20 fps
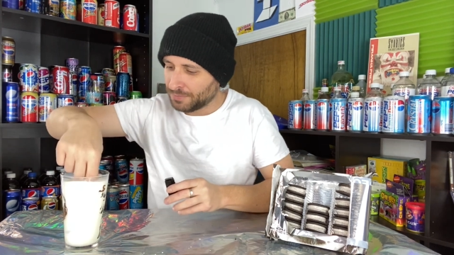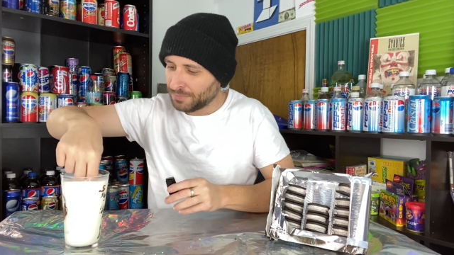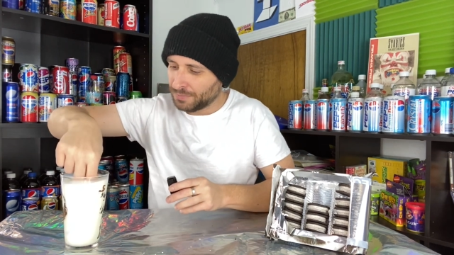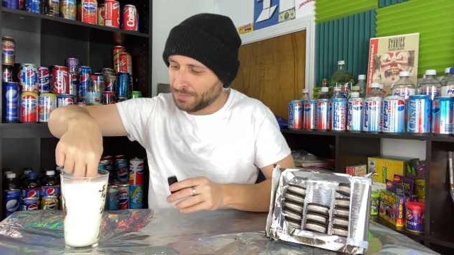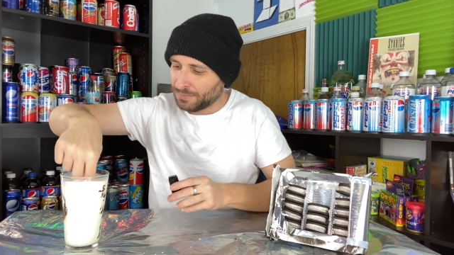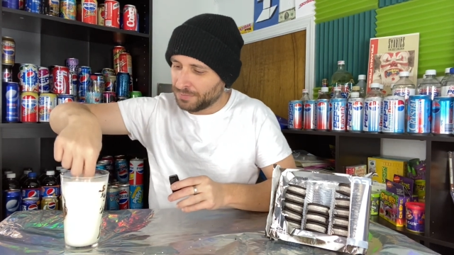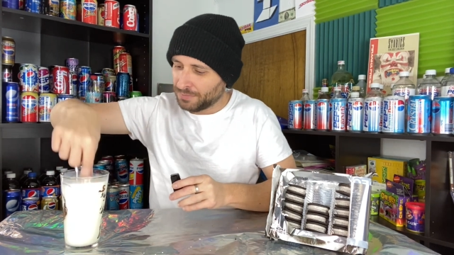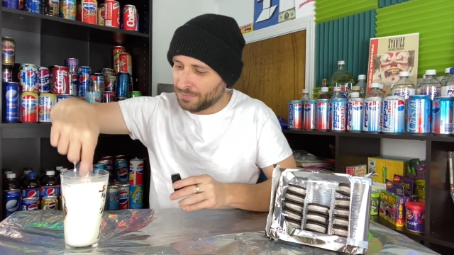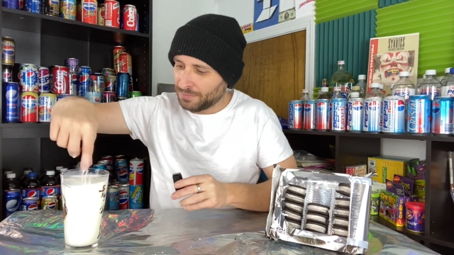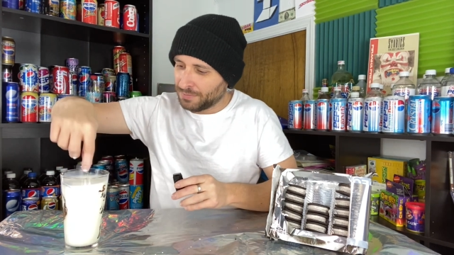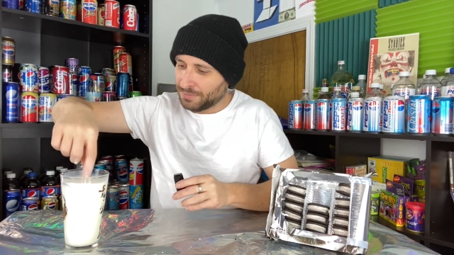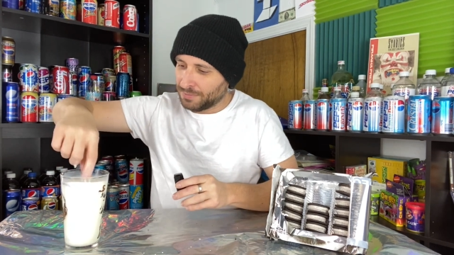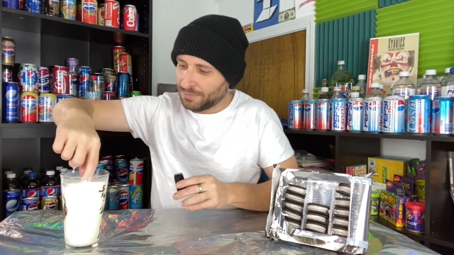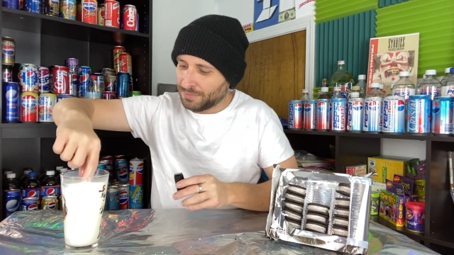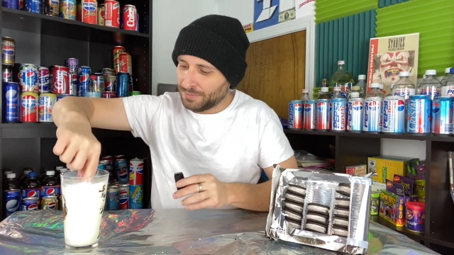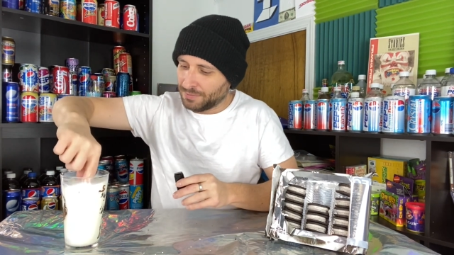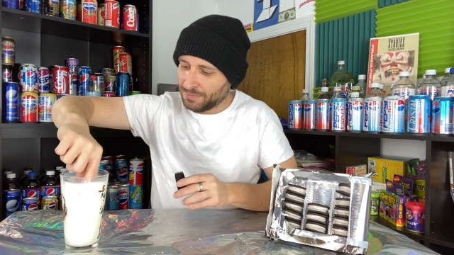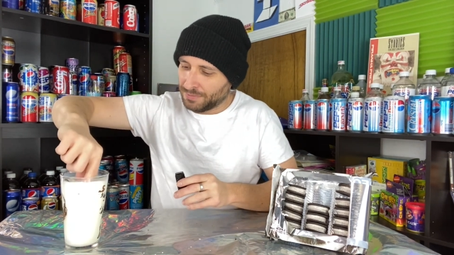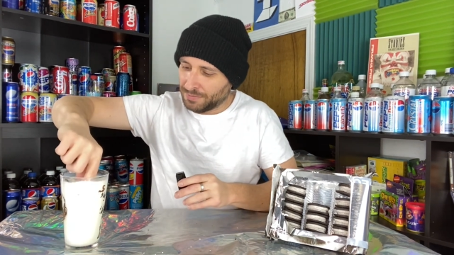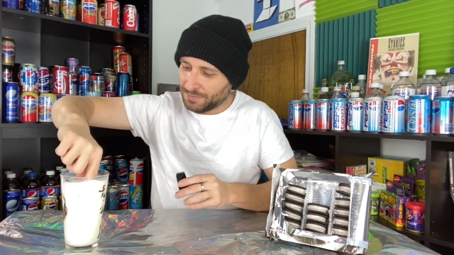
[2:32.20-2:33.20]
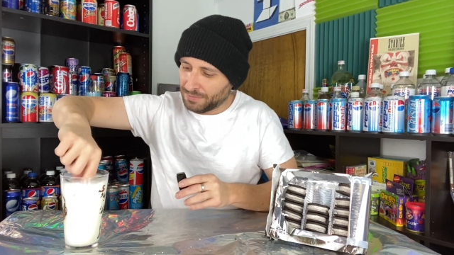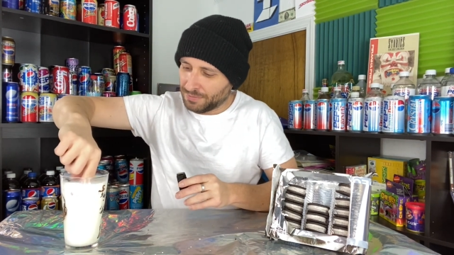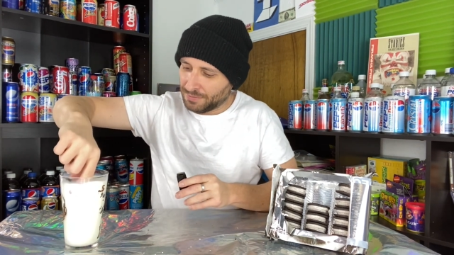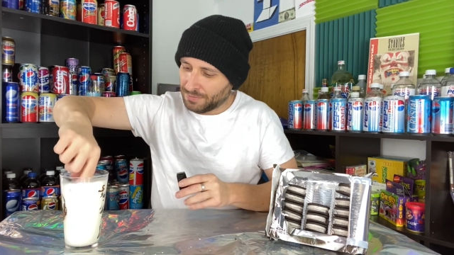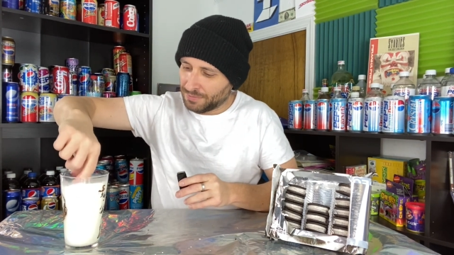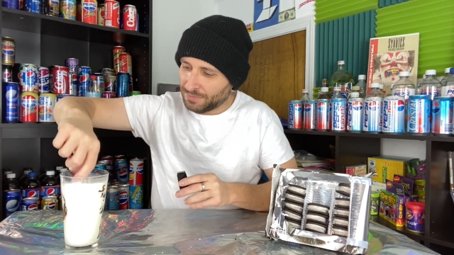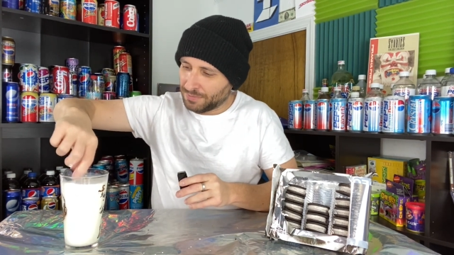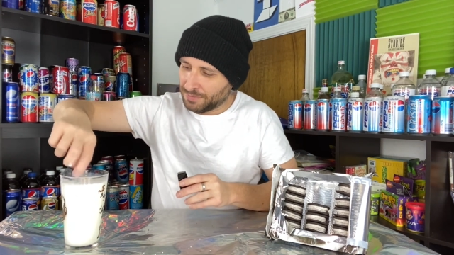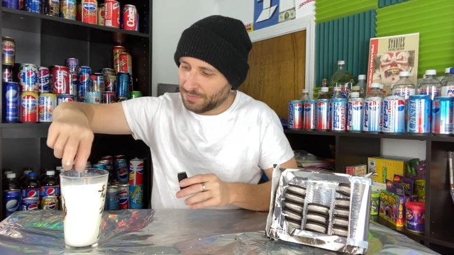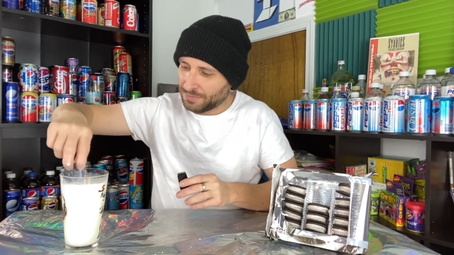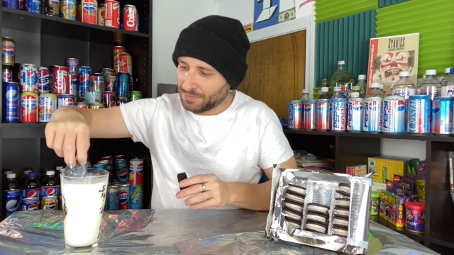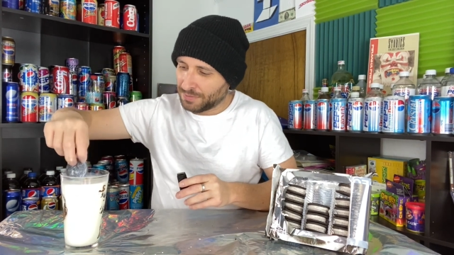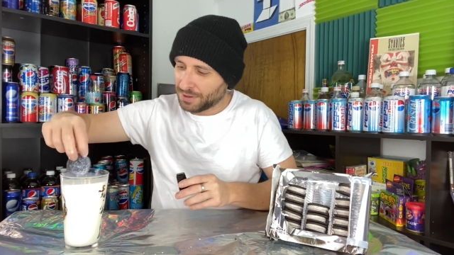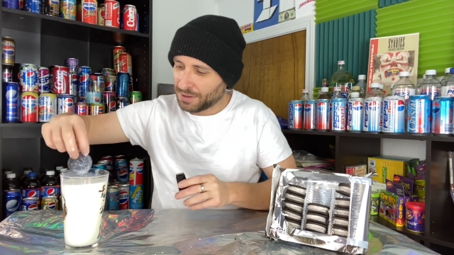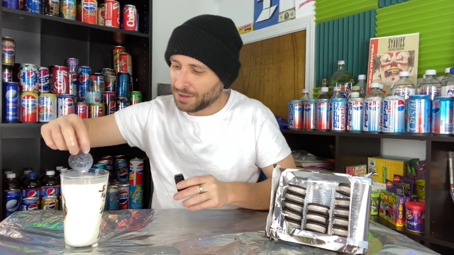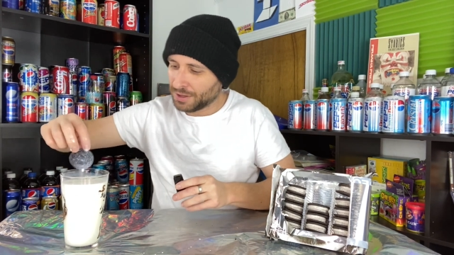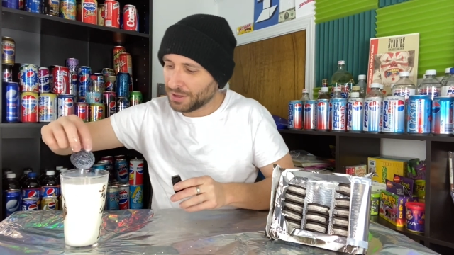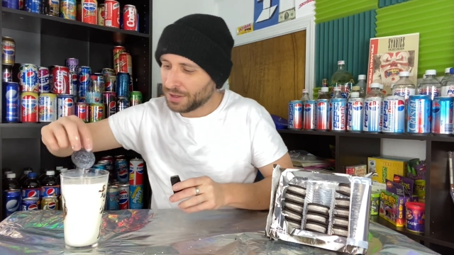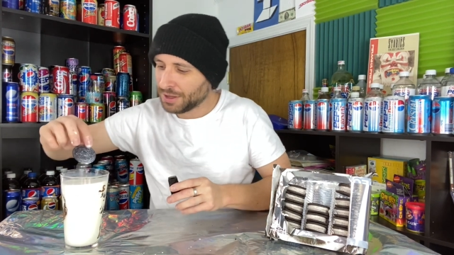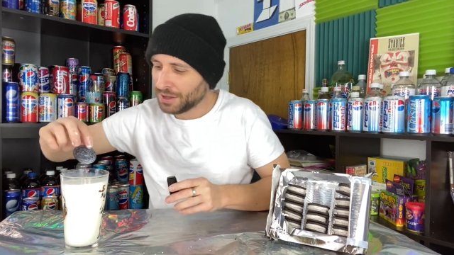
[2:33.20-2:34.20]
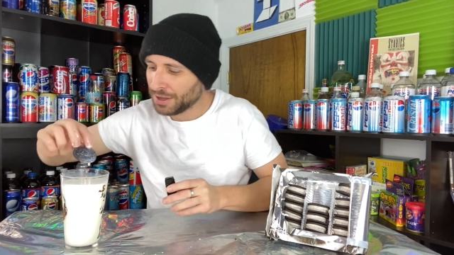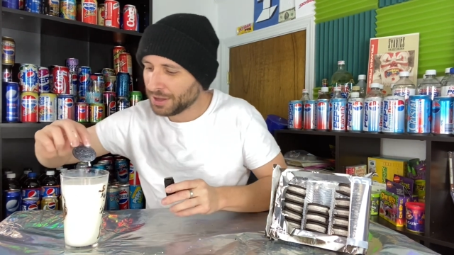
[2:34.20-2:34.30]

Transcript: (silence)